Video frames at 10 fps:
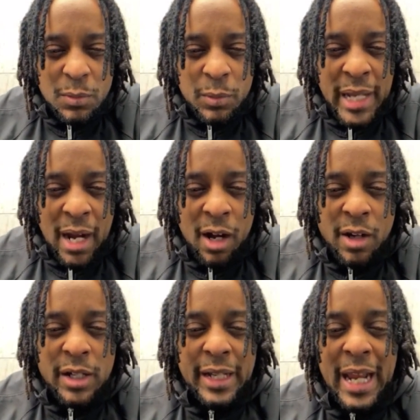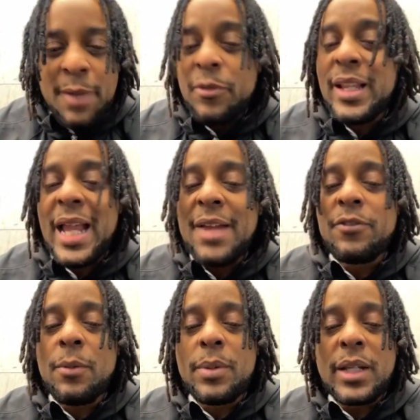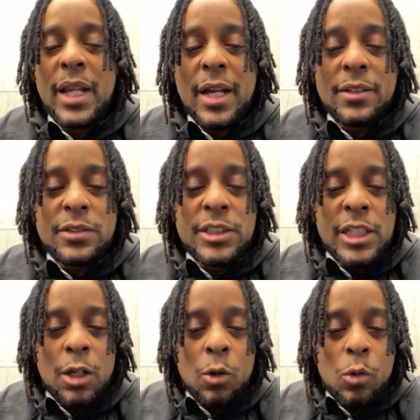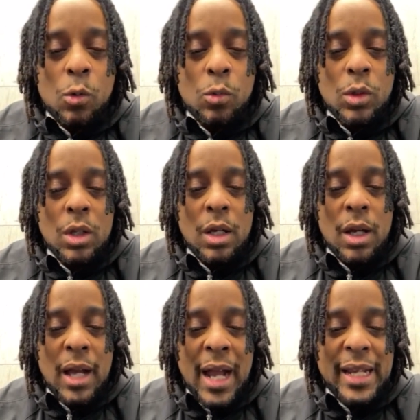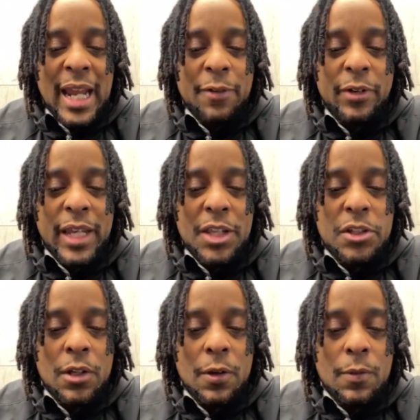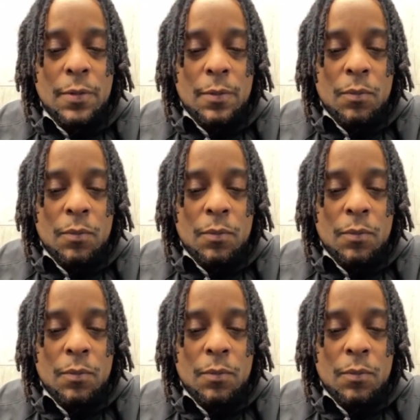We got Hunger Game for Life up in here. Cheeto, I can't forget you.